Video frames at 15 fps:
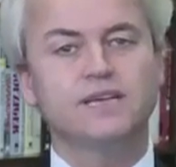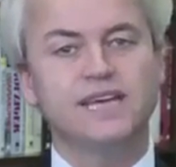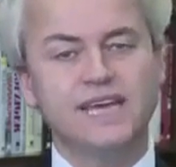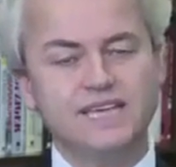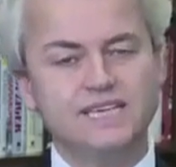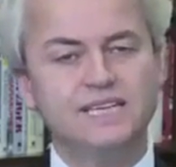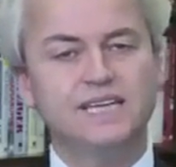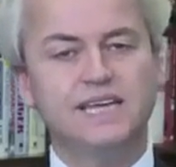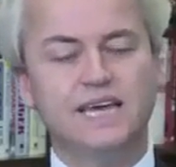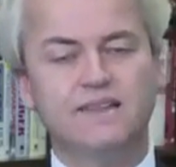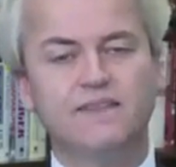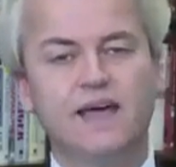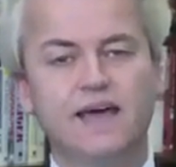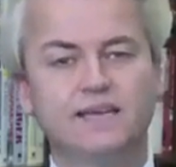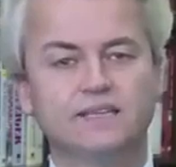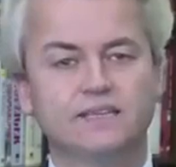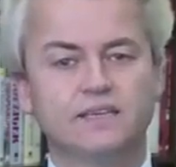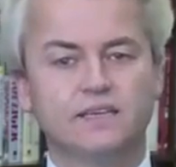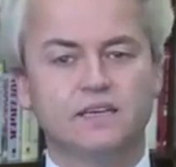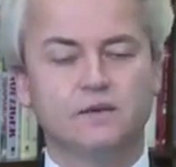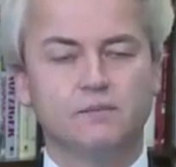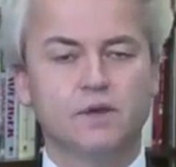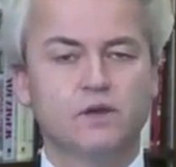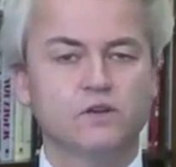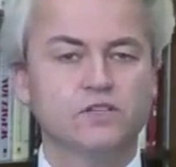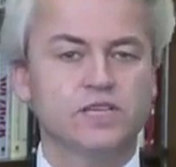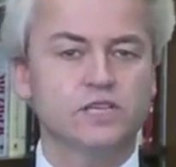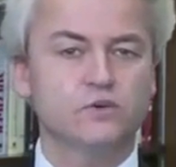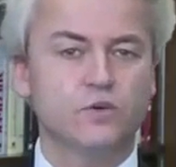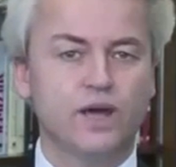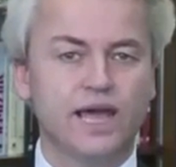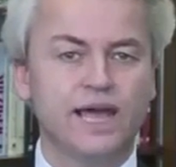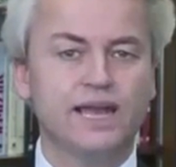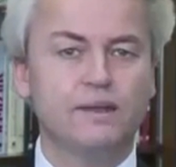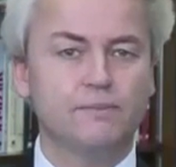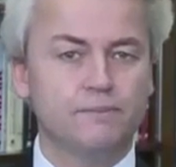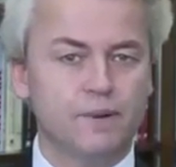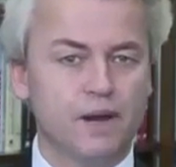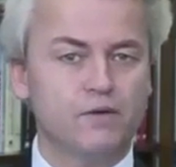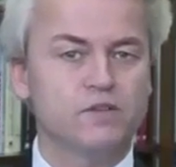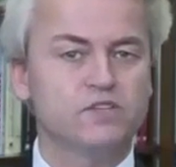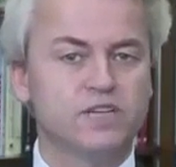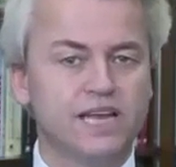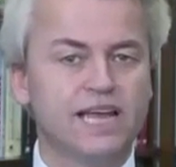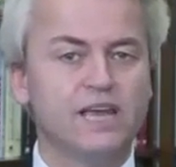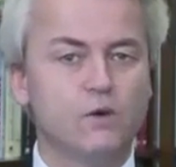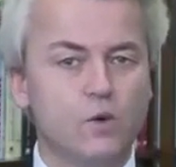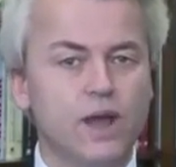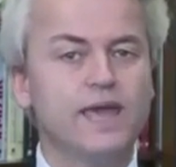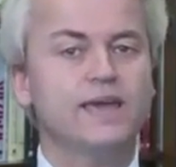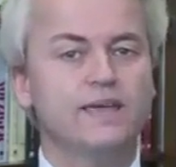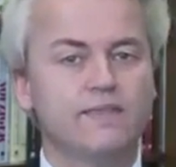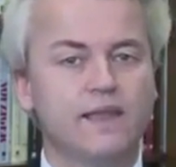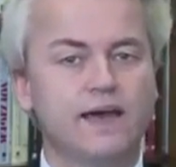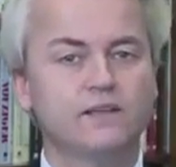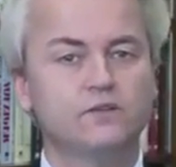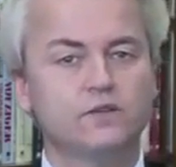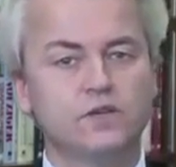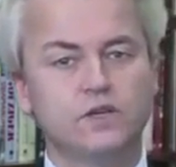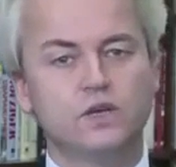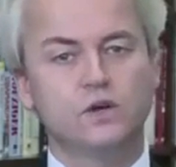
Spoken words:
easily at night because Israeli parents lay awake at night